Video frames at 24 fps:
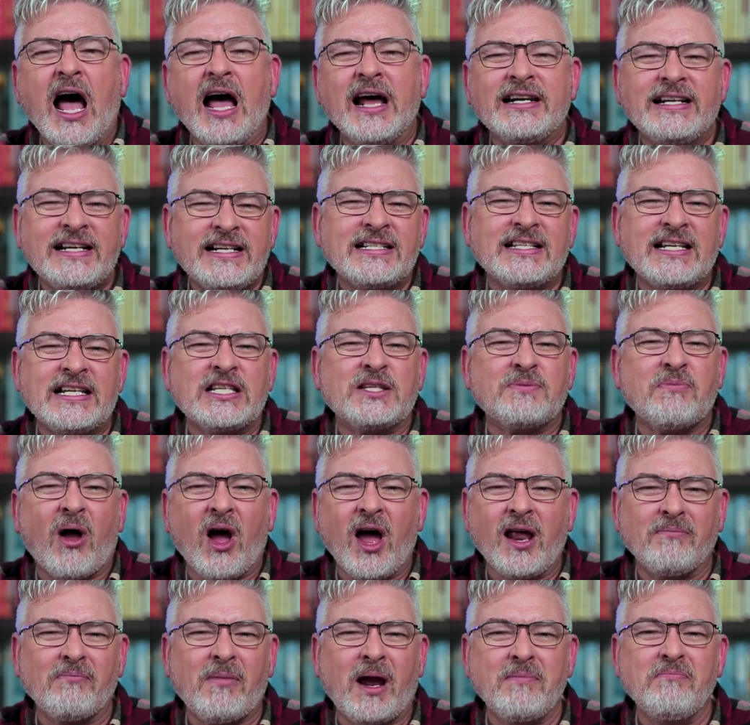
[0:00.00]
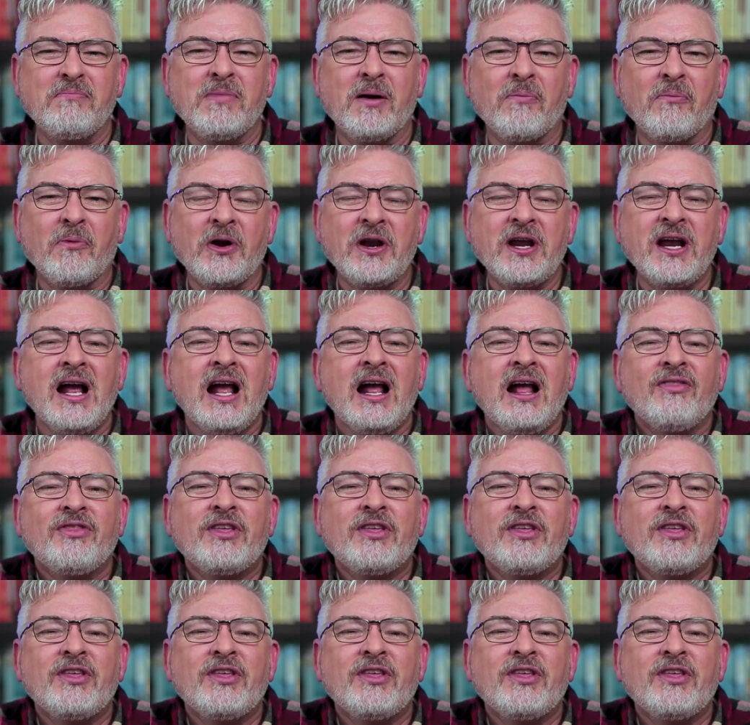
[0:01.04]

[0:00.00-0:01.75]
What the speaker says: uneasy spot in my memory